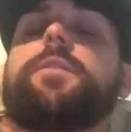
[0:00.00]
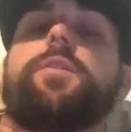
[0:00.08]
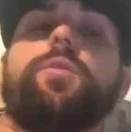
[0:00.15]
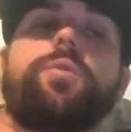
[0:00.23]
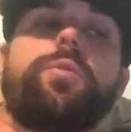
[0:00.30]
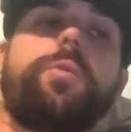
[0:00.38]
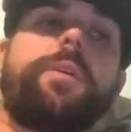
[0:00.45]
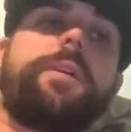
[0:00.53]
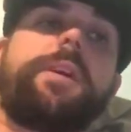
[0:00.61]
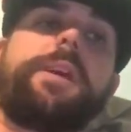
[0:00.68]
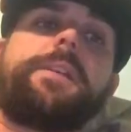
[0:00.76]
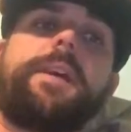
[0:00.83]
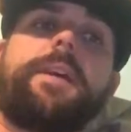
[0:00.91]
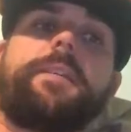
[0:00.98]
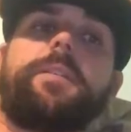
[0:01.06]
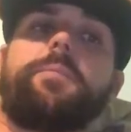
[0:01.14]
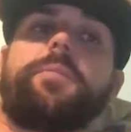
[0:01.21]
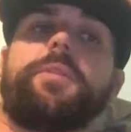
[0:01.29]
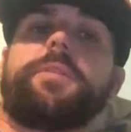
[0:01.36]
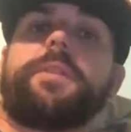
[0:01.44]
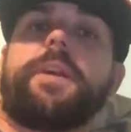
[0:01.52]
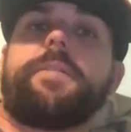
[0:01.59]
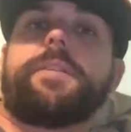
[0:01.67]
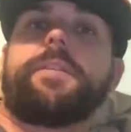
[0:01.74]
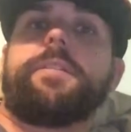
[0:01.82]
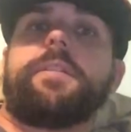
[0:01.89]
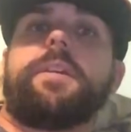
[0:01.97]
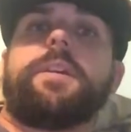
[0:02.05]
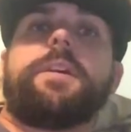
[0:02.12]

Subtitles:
cool. He takes it, puts it in evidence.